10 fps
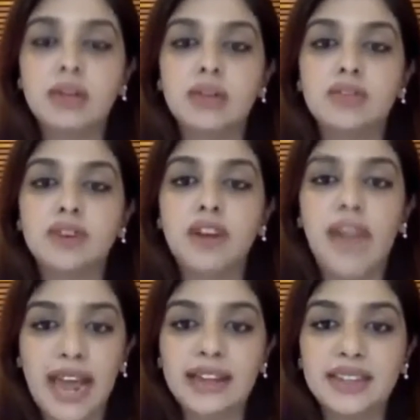for
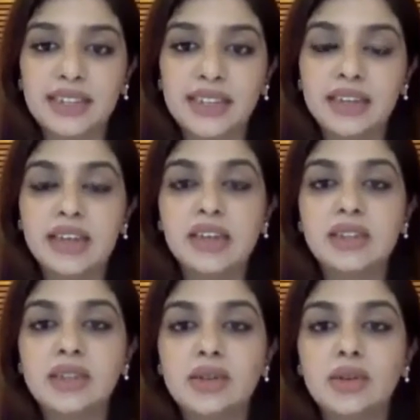hair thinning.
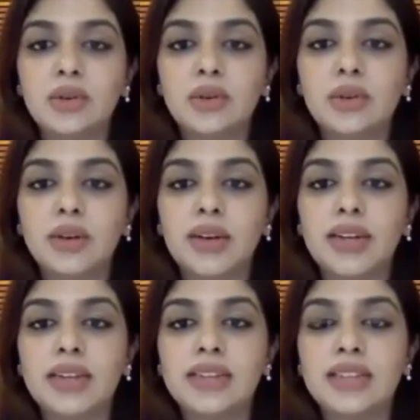So,
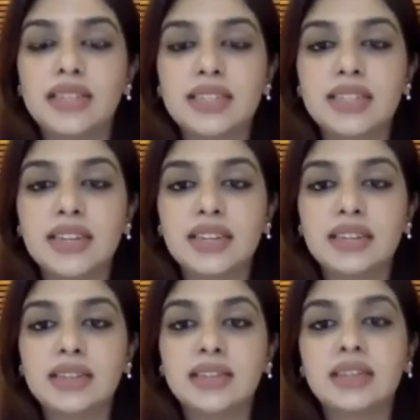I'll suggest that
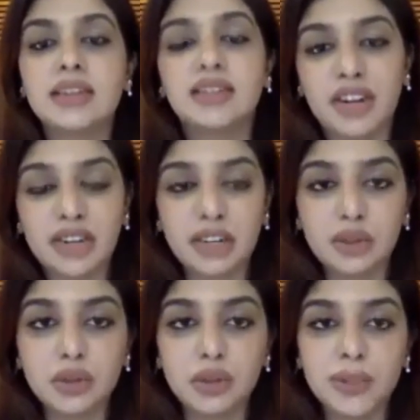definitely you
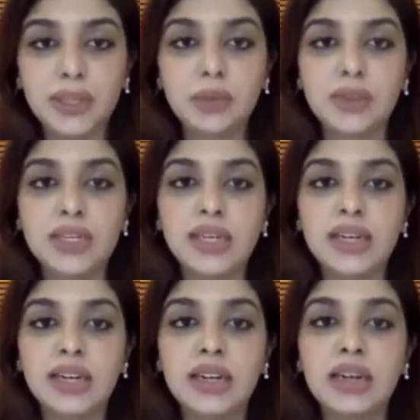should be using
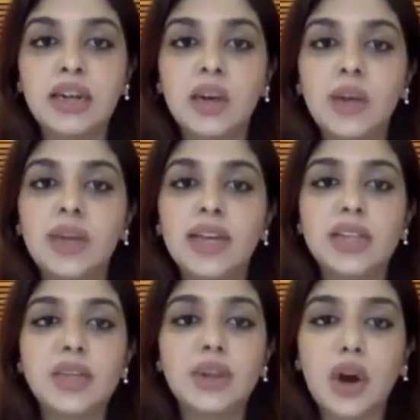it. Now, in case
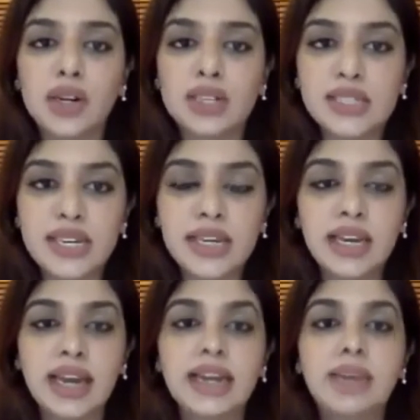you are not seeing
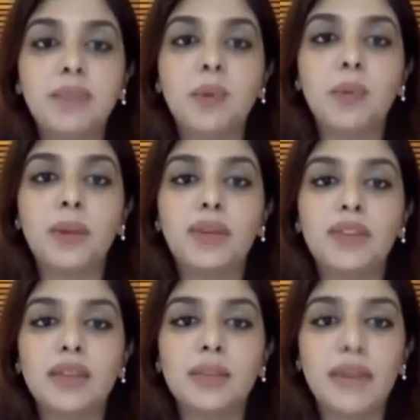any improvement with
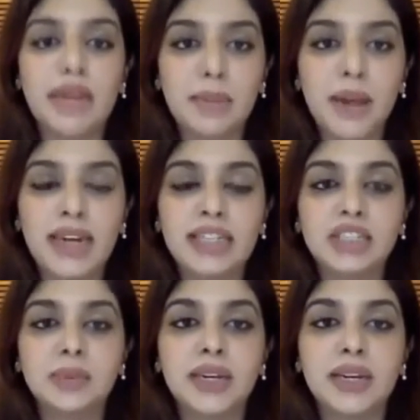medical
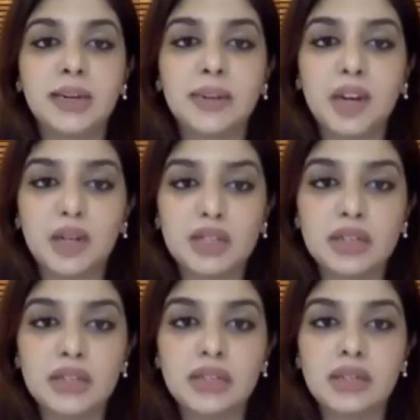management and minoxidil
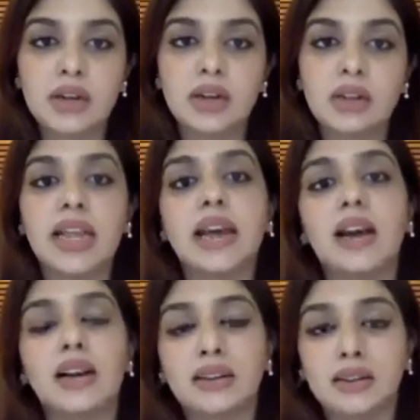is not, there
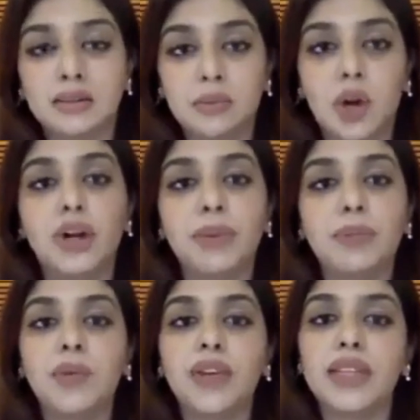are not
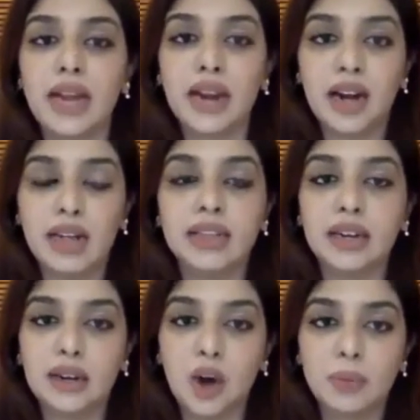improving, there are
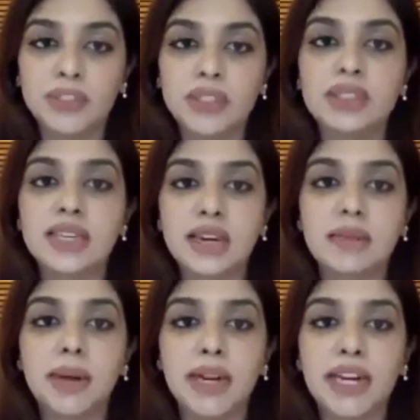other options in
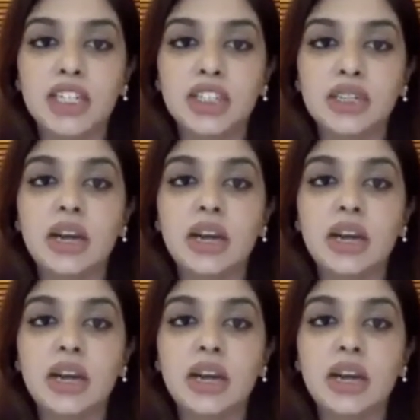medication